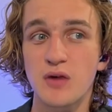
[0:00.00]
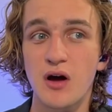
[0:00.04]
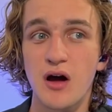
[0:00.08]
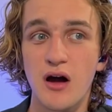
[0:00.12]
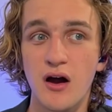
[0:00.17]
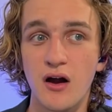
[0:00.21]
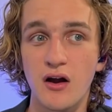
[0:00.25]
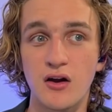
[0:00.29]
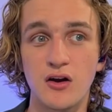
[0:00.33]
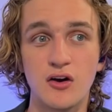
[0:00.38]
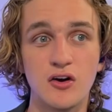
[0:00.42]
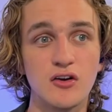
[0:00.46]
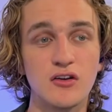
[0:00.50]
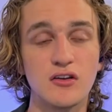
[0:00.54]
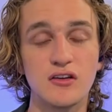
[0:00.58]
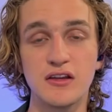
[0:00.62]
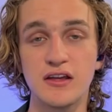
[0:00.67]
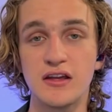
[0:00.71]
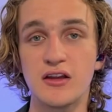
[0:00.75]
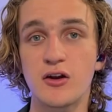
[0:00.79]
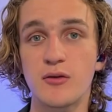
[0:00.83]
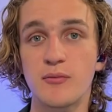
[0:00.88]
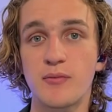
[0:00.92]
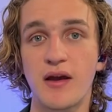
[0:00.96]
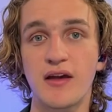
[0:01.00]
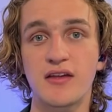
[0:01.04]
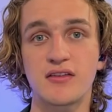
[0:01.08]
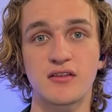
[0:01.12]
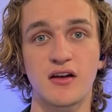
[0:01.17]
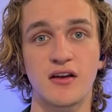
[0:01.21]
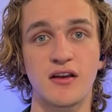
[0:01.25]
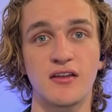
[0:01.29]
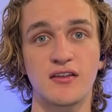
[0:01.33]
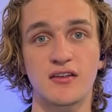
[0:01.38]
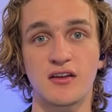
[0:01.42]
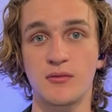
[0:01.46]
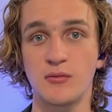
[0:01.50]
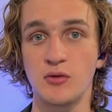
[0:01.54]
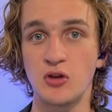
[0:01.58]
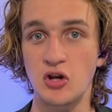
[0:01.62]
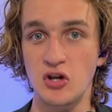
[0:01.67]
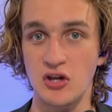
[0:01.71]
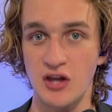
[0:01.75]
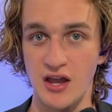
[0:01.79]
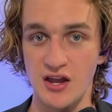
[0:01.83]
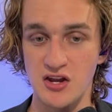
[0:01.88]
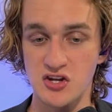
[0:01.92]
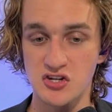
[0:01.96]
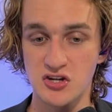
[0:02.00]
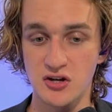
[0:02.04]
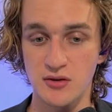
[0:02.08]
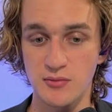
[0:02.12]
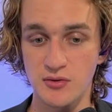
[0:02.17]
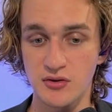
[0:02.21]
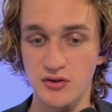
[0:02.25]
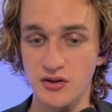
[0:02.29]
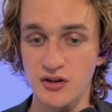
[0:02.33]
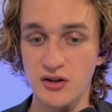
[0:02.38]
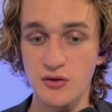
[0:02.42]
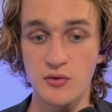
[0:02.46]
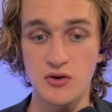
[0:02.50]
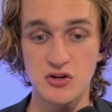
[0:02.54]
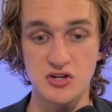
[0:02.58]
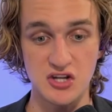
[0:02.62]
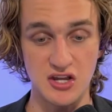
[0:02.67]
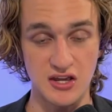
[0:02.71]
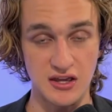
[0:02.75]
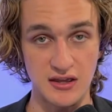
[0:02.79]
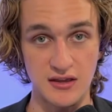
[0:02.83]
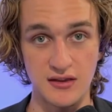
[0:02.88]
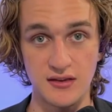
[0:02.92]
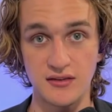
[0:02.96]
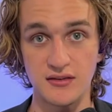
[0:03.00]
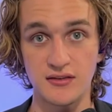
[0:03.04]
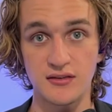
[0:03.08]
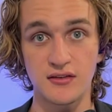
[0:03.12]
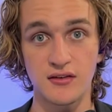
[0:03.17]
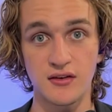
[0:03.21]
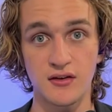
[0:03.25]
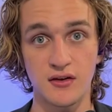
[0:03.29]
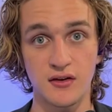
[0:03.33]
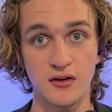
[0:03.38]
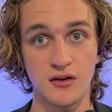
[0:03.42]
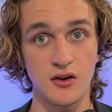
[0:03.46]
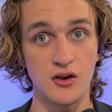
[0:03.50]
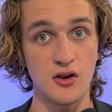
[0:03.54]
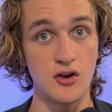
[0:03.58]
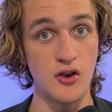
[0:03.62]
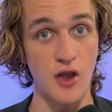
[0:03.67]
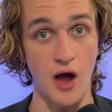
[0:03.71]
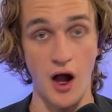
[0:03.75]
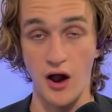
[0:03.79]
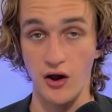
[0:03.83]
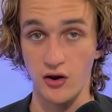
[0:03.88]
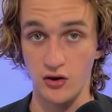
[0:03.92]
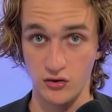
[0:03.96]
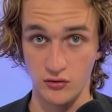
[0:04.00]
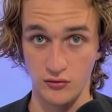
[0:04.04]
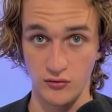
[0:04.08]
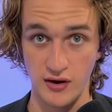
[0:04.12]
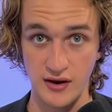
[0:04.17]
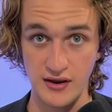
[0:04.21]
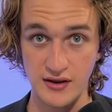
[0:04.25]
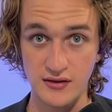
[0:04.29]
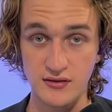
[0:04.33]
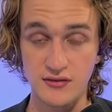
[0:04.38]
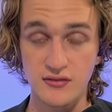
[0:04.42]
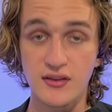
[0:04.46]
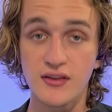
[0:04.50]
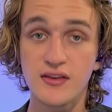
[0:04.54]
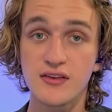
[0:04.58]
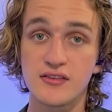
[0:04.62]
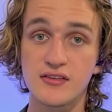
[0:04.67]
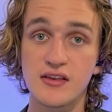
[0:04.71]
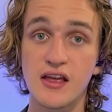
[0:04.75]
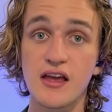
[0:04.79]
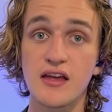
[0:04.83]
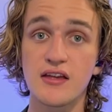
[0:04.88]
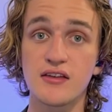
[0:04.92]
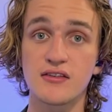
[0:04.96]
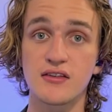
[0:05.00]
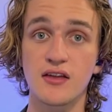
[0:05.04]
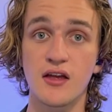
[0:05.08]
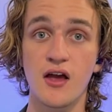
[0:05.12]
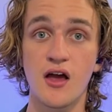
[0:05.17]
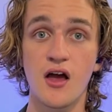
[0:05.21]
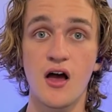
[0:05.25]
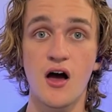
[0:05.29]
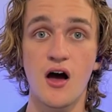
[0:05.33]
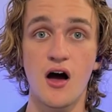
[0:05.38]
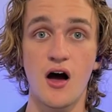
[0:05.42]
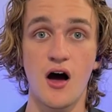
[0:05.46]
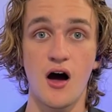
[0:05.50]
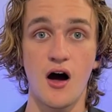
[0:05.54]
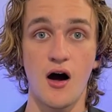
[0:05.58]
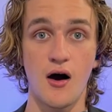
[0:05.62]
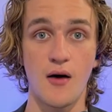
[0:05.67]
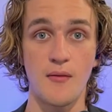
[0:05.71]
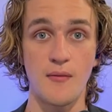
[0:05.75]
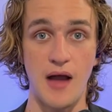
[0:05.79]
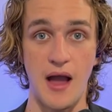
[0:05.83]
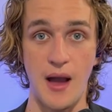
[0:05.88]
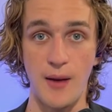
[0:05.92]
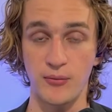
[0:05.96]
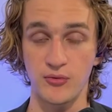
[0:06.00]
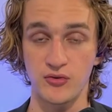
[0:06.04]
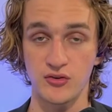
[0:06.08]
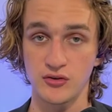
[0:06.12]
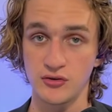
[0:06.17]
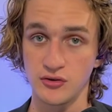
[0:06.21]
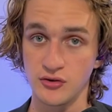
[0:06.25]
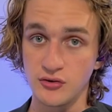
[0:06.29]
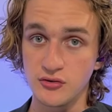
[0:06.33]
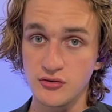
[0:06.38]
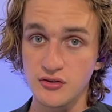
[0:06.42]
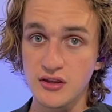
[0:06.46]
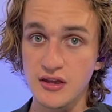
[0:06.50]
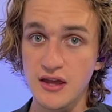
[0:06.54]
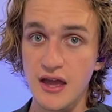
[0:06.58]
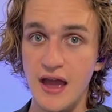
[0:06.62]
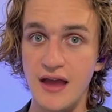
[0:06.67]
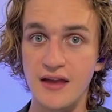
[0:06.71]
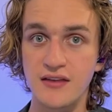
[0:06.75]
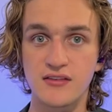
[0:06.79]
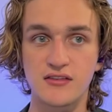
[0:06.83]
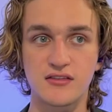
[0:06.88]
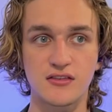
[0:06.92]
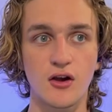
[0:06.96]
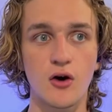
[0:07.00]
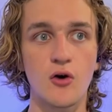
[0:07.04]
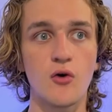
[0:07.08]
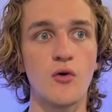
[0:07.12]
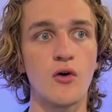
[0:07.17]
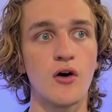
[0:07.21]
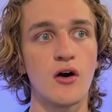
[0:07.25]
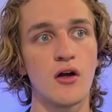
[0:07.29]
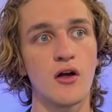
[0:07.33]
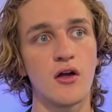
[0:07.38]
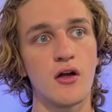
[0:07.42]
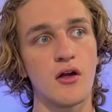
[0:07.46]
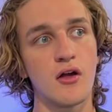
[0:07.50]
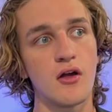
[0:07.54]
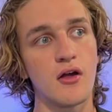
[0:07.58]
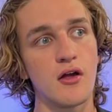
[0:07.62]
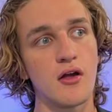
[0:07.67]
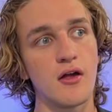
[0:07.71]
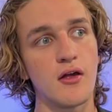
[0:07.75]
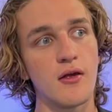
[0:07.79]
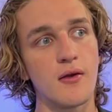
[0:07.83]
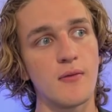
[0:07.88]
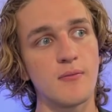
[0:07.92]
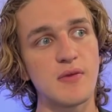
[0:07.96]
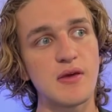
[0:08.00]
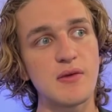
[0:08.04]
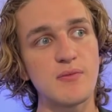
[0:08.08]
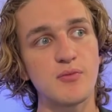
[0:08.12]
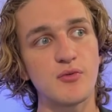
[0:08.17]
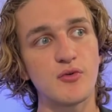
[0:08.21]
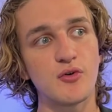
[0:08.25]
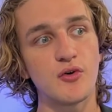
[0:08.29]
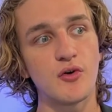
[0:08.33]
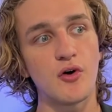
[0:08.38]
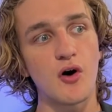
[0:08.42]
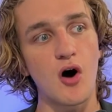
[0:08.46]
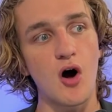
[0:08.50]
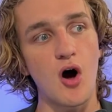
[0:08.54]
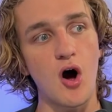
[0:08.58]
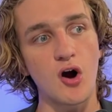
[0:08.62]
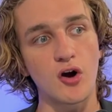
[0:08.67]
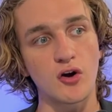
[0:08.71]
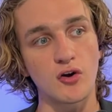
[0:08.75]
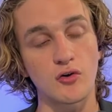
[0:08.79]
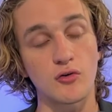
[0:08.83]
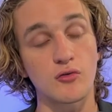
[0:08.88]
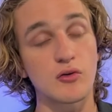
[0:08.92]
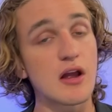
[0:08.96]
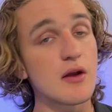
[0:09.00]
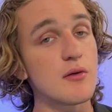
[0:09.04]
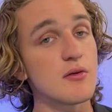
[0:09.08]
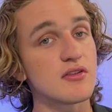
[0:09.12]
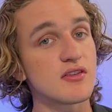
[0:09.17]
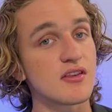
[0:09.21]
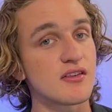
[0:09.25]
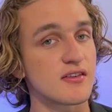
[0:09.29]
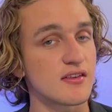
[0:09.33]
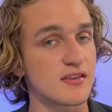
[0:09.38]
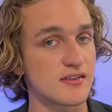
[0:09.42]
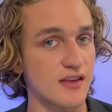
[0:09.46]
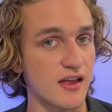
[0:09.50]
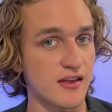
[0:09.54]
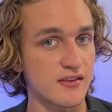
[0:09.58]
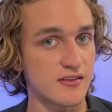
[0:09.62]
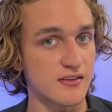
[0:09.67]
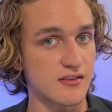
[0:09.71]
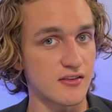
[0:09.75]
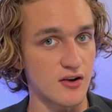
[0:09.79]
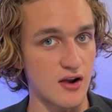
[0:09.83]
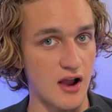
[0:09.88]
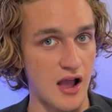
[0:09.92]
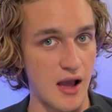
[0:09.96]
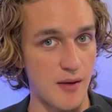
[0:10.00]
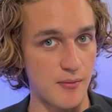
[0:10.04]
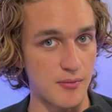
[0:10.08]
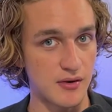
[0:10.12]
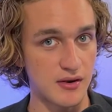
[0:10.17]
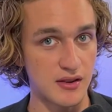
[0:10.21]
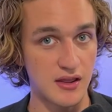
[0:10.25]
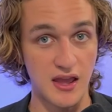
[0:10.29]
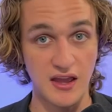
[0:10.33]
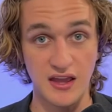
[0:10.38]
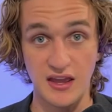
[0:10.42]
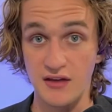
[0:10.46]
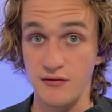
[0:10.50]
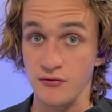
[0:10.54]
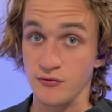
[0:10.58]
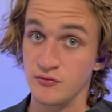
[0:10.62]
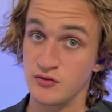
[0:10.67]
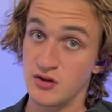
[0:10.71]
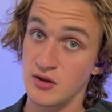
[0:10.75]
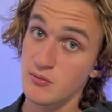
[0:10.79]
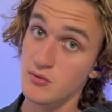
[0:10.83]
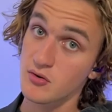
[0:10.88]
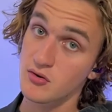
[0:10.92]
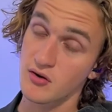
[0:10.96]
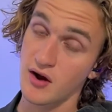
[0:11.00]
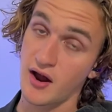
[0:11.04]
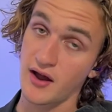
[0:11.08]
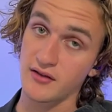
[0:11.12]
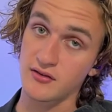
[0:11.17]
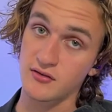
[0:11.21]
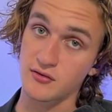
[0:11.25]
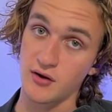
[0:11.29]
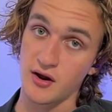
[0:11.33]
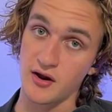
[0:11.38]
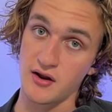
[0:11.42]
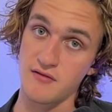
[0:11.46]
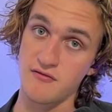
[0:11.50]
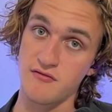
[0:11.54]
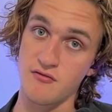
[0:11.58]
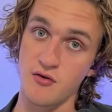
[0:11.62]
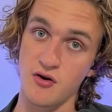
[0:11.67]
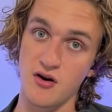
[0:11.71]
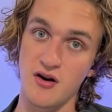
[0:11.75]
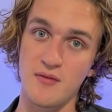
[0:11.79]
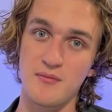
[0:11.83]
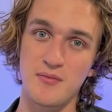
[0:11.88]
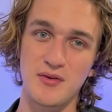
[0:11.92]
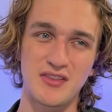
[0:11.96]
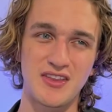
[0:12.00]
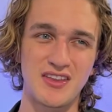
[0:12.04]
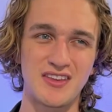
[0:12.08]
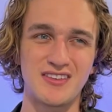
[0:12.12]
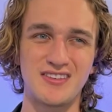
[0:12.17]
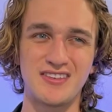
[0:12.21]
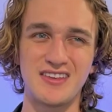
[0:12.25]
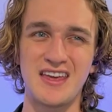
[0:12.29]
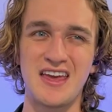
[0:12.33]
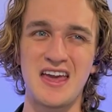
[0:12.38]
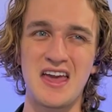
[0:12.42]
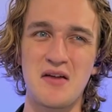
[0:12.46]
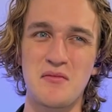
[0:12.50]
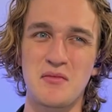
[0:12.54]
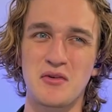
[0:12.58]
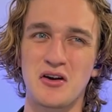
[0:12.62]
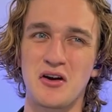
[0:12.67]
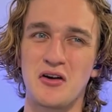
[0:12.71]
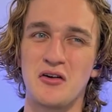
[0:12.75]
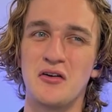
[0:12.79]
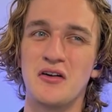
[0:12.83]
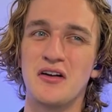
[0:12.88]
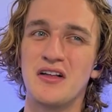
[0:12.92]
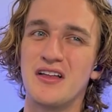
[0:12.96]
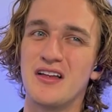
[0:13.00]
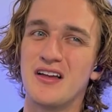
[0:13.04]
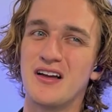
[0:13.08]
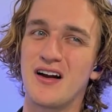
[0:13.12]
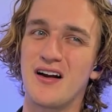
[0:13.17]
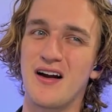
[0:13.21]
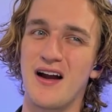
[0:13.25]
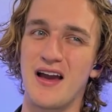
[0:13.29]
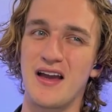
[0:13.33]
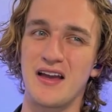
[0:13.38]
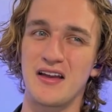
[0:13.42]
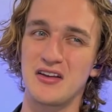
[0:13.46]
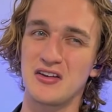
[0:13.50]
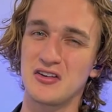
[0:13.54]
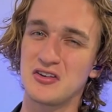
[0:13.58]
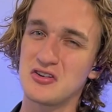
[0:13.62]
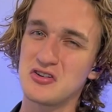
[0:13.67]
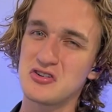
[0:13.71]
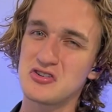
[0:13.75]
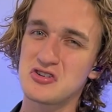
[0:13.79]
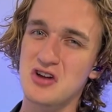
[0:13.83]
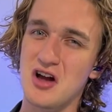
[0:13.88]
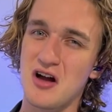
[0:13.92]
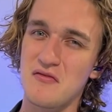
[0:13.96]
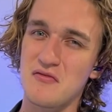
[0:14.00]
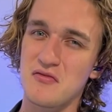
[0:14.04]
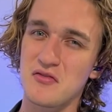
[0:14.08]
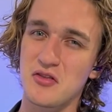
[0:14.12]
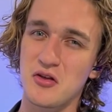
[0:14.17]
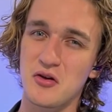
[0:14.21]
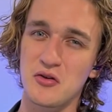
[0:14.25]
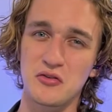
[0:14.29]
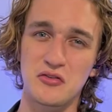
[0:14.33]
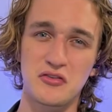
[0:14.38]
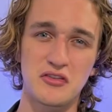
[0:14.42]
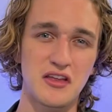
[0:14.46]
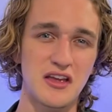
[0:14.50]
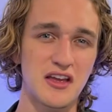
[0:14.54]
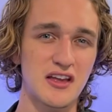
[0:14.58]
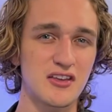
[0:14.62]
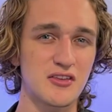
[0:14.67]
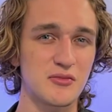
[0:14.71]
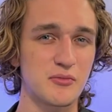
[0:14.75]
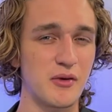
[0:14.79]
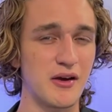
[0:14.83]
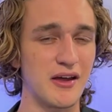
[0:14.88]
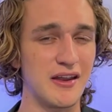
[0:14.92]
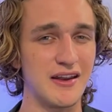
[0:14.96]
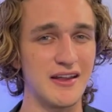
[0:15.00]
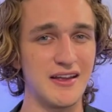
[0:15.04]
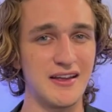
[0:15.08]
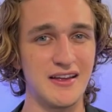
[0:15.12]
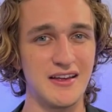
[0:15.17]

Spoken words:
a good leader based on his communication ability, which is not great these days. Absolutely. And so people are great with the successes that are happening and give Democrats credit for it, but then see him and go, all right, good job for those things, but